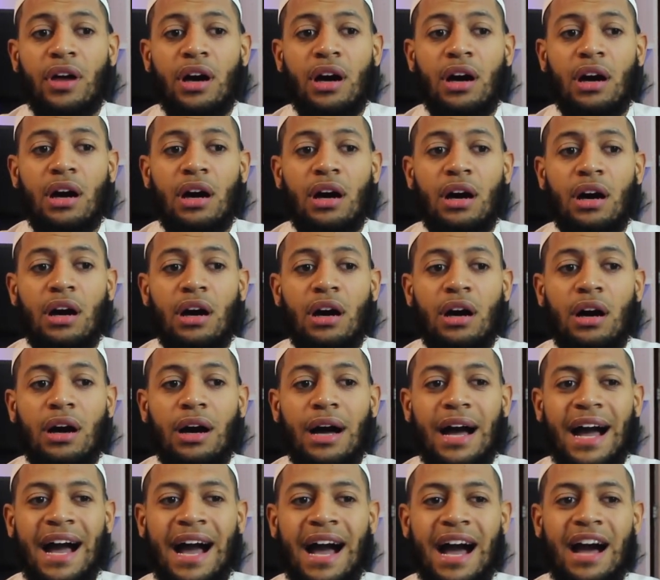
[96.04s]

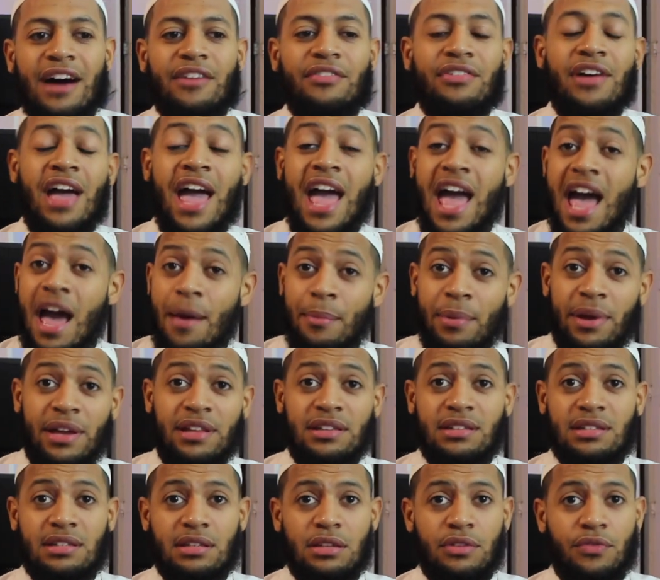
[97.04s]
have
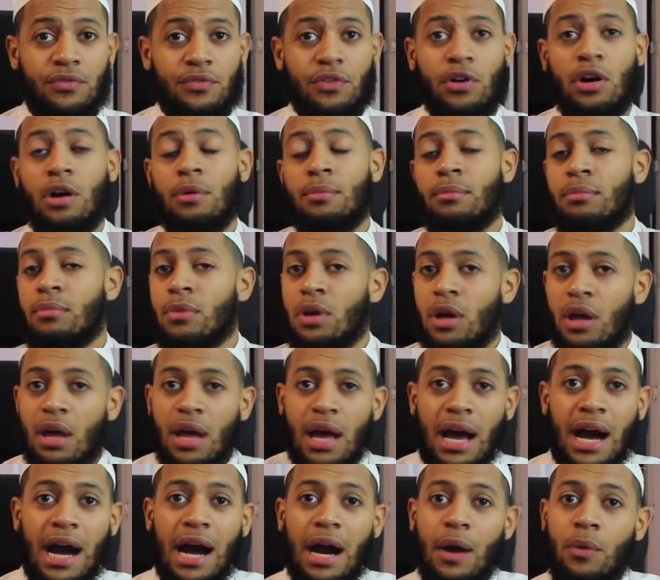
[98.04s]
habits from
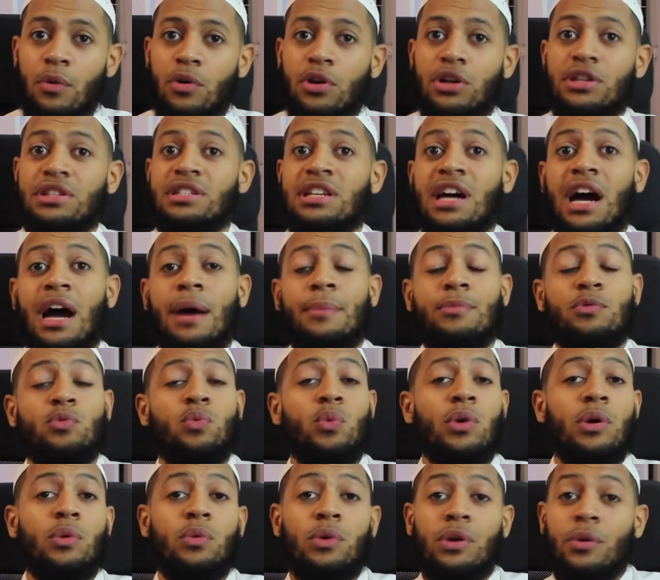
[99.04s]
our times
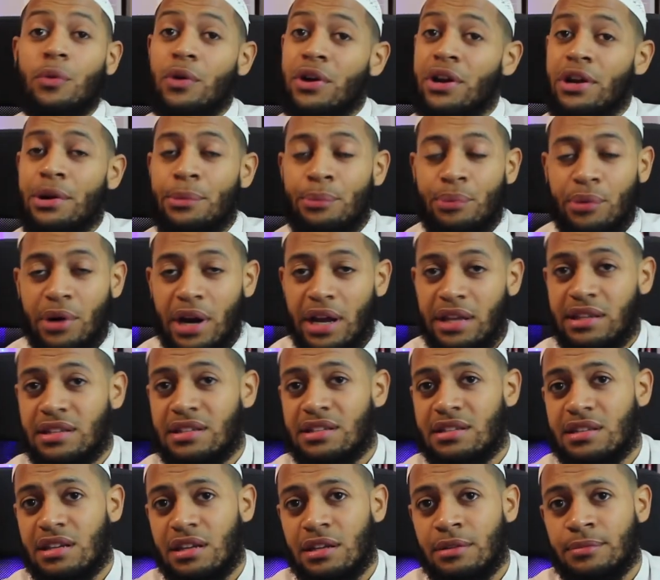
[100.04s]
where we weren't
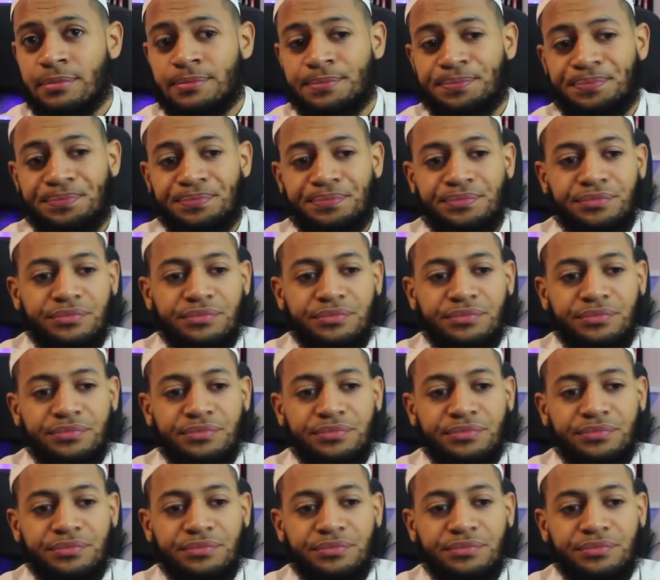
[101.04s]
practicing,